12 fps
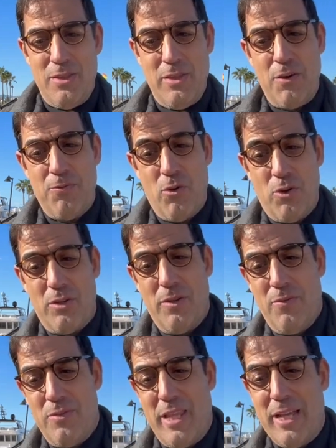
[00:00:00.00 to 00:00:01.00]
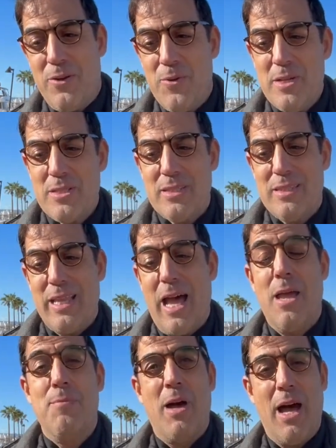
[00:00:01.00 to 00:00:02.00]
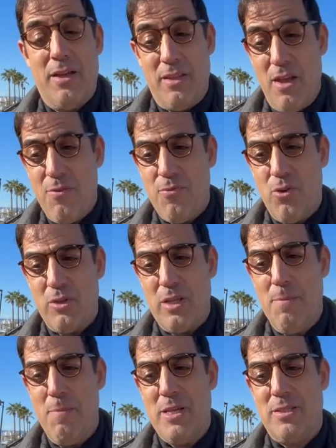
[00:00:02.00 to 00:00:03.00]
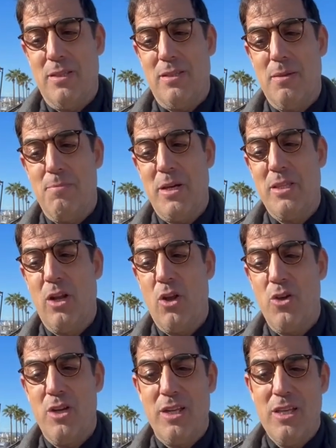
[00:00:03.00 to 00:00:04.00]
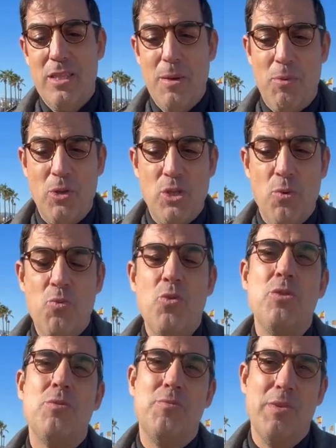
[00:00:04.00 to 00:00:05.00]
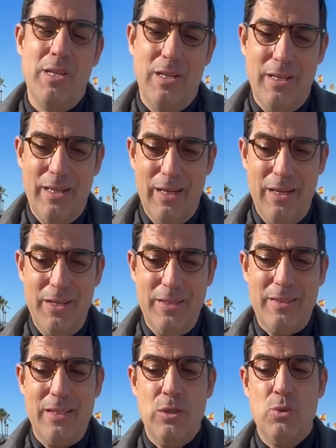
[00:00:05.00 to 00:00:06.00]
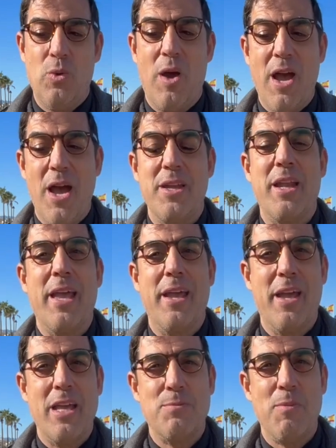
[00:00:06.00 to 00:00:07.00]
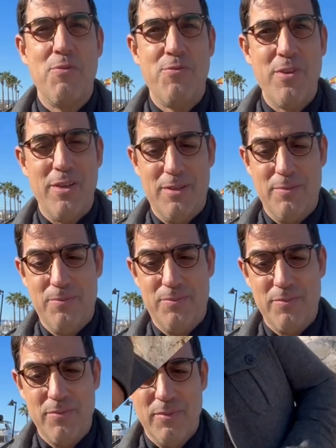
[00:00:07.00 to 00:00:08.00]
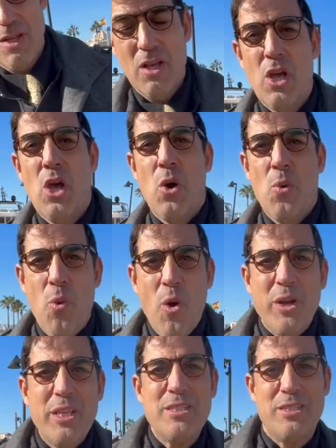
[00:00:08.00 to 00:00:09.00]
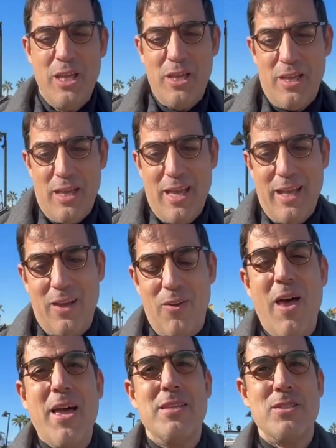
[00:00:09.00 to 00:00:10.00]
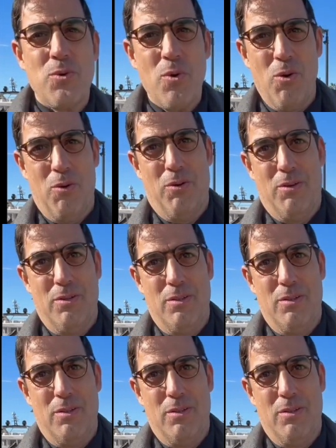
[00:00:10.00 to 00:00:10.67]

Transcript: Therefore, the increased time and effort invested by the lawyer in the project would lead to a higher engagement fee. What is the client's role?